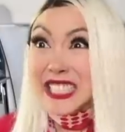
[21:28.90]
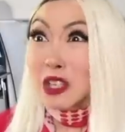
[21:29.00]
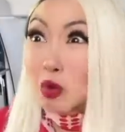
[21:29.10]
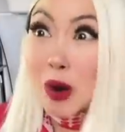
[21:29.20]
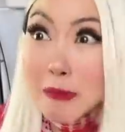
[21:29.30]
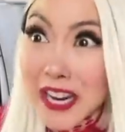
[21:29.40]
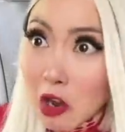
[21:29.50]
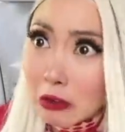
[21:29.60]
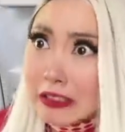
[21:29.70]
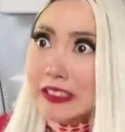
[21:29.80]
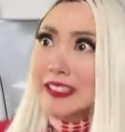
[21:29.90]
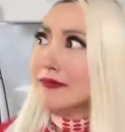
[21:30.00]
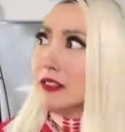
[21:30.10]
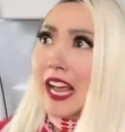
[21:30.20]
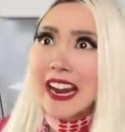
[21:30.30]
She's a criminal,
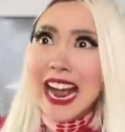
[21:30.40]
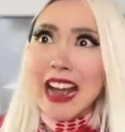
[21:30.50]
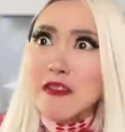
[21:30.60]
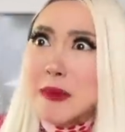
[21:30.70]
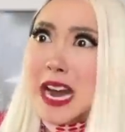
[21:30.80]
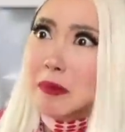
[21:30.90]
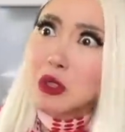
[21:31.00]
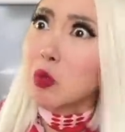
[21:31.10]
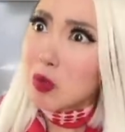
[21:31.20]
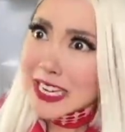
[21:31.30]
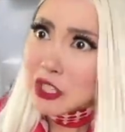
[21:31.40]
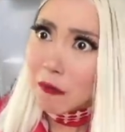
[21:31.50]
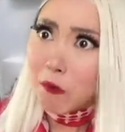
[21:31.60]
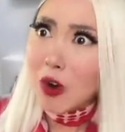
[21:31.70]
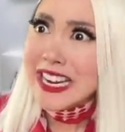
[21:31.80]
and I haven't been able to
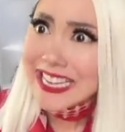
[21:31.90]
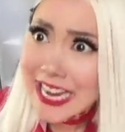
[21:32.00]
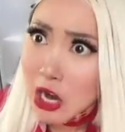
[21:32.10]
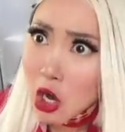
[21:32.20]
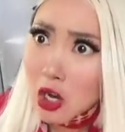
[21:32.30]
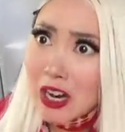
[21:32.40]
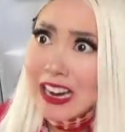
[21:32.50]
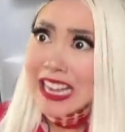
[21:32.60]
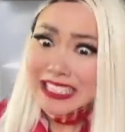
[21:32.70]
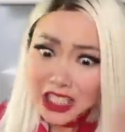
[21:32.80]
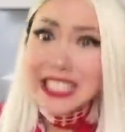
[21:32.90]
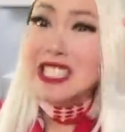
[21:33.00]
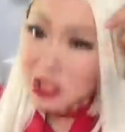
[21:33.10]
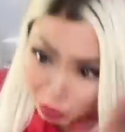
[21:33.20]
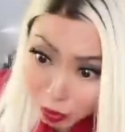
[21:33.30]
reach her for a year.
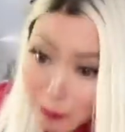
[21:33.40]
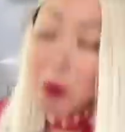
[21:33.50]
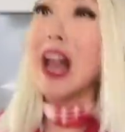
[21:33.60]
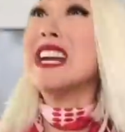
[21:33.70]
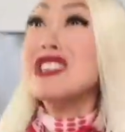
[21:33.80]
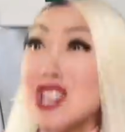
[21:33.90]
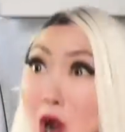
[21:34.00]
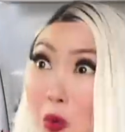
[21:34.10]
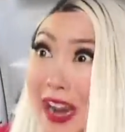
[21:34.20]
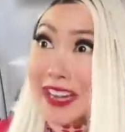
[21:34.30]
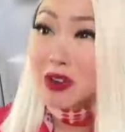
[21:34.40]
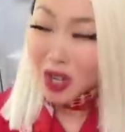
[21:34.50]
She's in trouble. I know it.